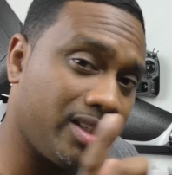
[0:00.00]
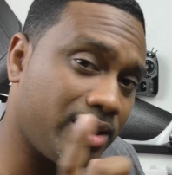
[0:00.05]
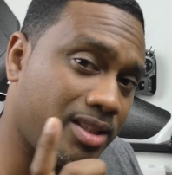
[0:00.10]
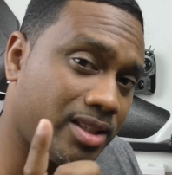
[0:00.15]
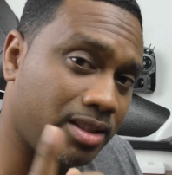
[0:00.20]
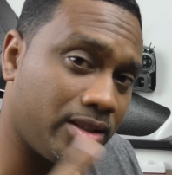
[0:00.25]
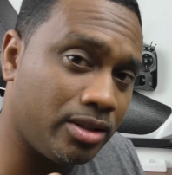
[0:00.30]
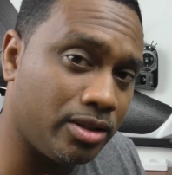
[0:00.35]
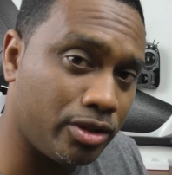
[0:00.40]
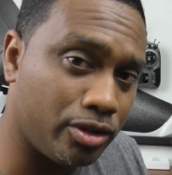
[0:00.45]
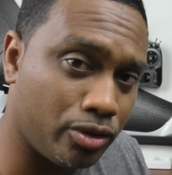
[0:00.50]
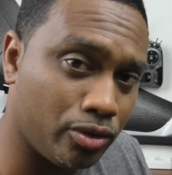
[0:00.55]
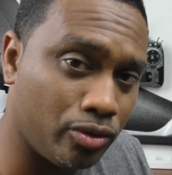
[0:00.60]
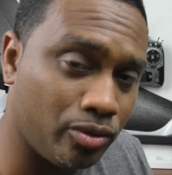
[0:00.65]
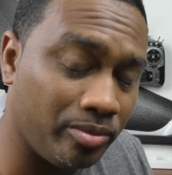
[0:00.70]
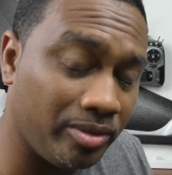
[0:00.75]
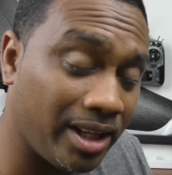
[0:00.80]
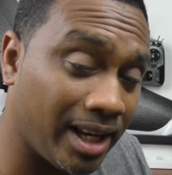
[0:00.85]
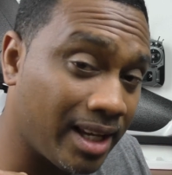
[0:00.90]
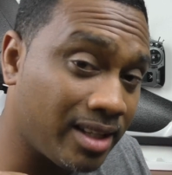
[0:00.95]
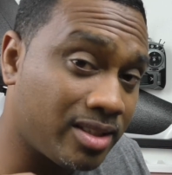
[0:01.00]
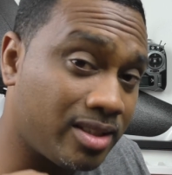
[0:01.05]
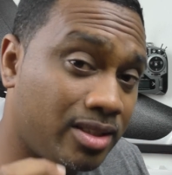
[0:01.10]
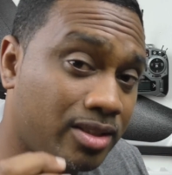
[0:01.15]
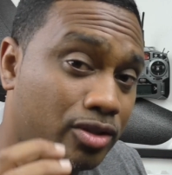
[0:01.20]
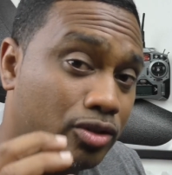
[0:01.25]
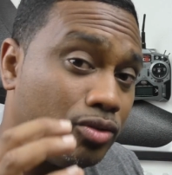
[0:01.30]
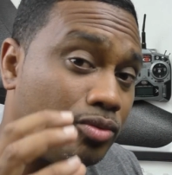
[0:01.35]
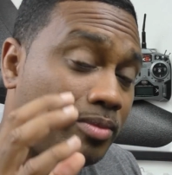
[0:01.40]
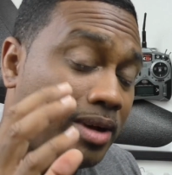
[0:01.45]
this and the zoom yes the
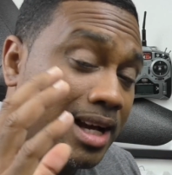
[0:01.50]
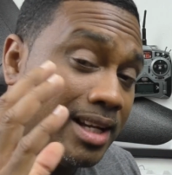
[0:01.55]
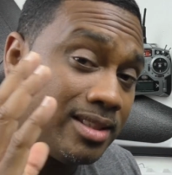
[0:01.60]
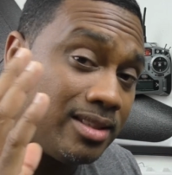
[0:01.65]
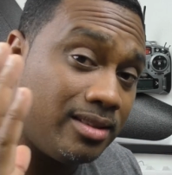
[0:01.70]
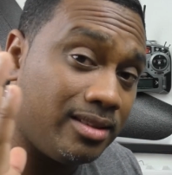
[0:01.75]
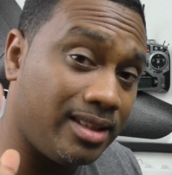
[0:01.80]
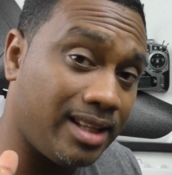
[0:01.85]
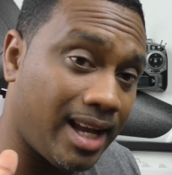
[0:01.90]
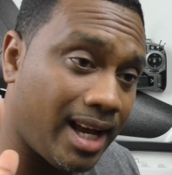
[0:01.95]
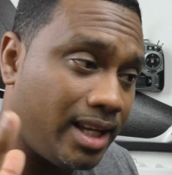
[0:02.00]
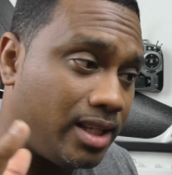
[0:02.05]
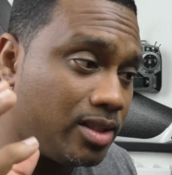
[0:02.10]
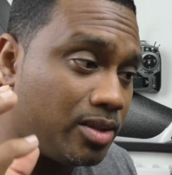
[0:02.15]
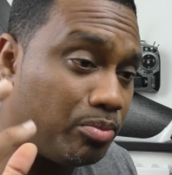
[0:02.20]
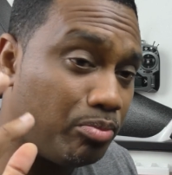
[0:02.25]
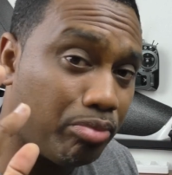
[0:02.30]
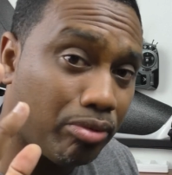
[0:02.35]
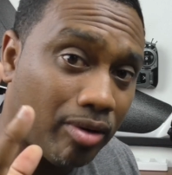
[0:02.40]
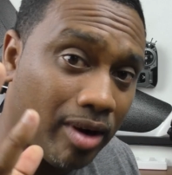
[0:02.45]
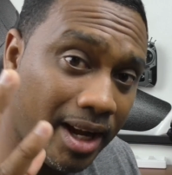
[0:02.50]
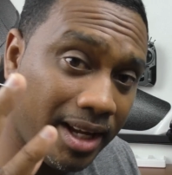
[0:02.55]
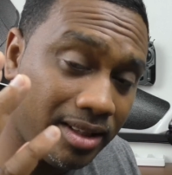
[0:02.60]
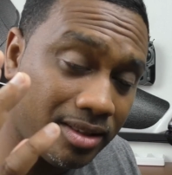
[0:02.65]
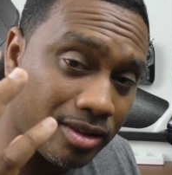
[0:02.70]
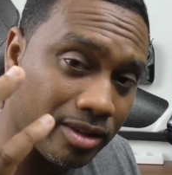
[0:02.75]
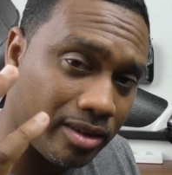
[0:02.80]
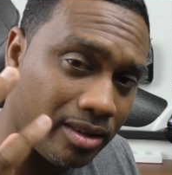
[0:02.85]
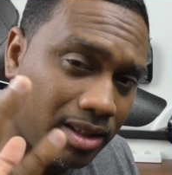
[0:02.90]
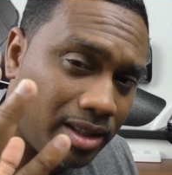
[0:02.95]
zoom has a nice
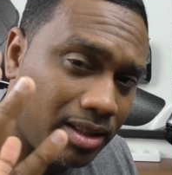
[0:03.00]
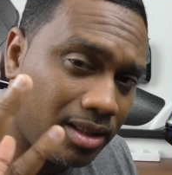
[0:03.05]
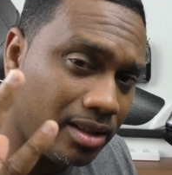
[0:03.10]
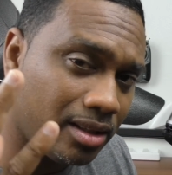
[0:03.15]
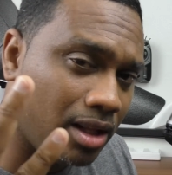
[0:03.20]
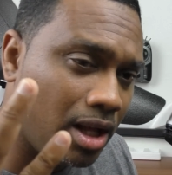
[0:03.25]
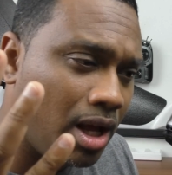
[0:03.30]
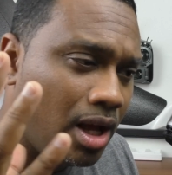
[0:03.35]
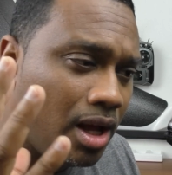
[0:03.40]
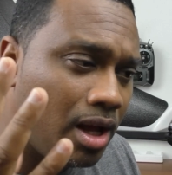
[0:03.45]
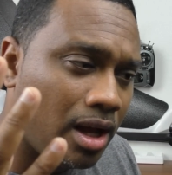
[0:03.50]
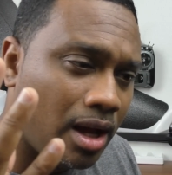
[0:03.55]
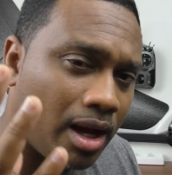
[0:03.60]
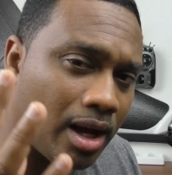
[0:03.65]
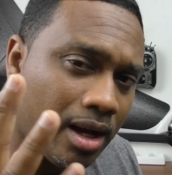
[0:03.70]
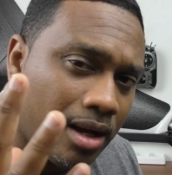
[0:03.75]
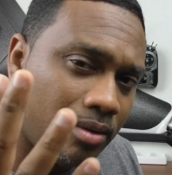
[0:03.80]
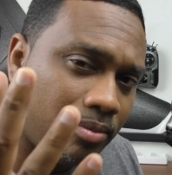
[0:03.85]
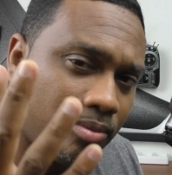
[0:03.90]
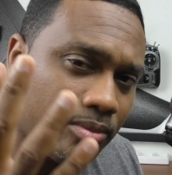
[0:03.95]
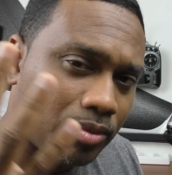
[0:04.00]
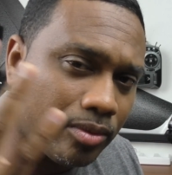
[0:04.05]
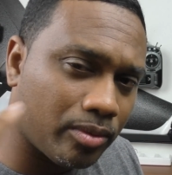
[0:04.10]
brighter little uh,